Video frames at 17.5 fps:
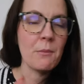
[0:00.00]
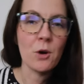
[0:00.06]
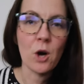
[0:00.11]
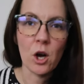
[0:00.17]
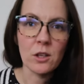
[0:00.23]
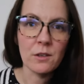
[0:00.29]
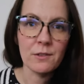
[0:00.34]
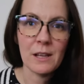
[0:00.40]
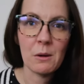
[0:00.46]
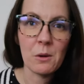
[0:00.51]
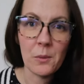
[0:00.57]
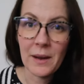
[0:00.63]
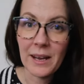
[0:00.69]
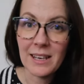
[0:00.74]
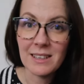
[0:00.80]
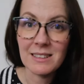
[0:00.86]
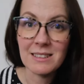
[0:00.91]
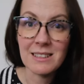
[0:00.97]
cauliflower
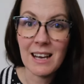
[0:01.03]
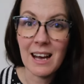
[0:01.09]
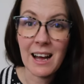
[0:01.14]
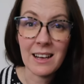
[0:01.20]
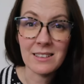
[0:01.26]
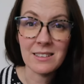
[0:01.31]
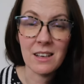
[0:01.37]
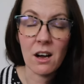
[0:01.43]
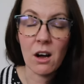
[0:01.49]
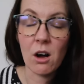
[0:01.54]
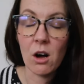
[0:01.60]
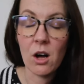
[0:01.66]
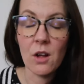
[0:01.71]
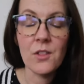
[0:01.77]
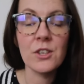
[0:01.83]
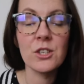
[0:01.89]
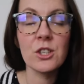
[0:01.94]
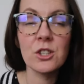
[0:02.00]
wings, and
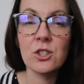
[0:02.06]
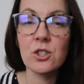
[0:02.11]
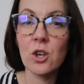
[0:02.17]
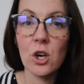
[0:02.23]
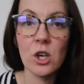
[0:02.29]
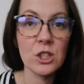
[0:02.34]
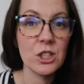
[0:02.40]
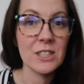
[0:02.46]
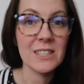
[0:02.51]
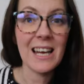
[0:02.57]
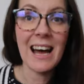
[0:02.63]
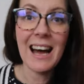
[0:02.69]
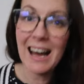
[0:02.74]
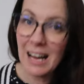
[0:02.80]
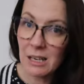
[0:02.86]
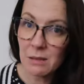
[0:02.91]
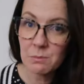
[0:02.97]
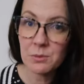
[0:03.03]
oh, they're just gorgeous,
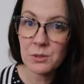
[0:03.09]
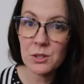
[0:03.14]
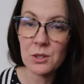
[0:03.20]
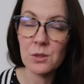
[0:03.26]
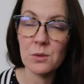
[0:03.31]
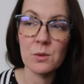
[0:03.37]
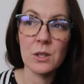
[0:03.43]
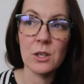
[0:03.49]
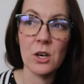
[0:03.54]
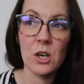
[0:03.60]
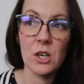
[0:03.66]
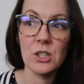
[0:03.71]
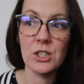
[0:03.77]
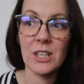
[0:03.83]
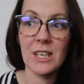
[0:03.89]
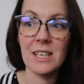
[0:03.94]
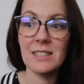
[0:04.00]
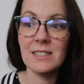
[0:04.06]
absolutely
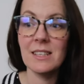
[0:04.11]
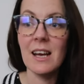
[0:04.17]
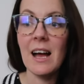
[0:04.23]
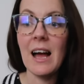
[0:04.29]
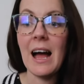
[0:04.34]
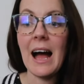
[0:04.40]
gorgeous.